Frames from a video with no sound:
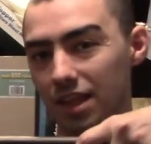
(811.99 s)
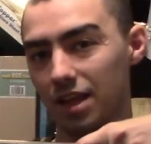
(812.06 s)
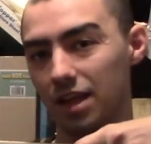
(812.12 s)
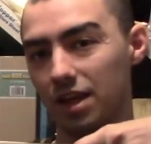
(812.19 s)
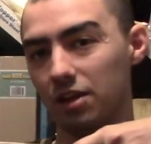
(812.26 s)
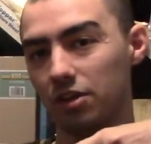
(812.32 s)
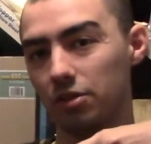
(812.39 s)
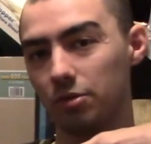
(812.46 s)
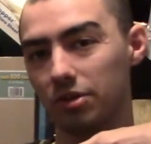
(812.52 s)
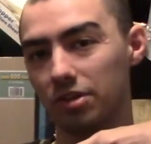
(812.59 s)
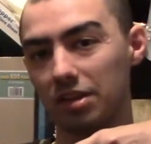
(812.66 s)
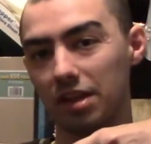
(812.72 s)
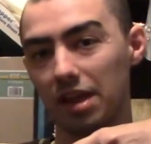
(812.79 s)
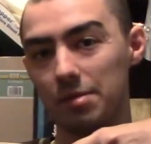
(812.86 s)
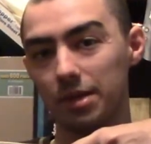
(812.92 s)
In other words,
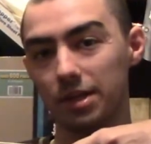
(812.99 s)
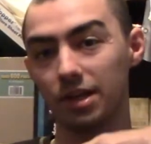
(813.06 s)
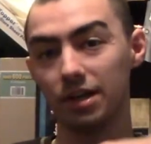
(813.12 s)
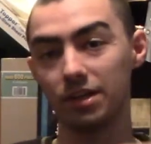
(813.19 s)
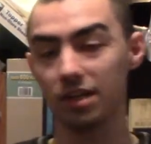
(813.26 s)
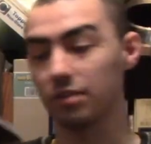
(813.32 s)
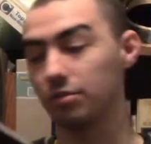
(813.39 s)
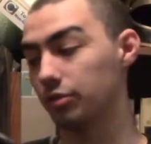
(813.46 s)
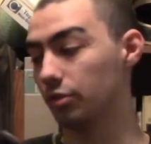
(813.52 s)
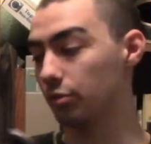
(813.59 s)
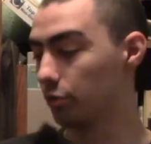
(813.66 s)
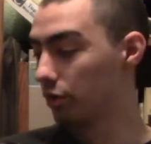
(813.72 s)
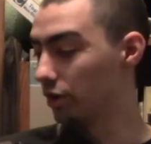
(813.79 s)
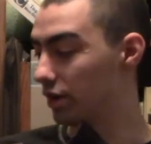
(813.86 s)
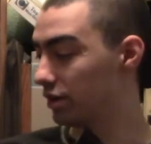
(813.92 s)
it came in contact with the
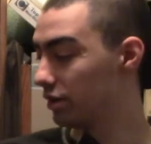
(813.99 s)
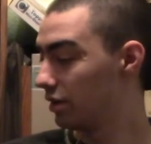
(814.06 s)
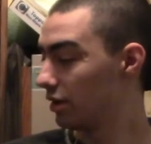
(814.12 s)
wood.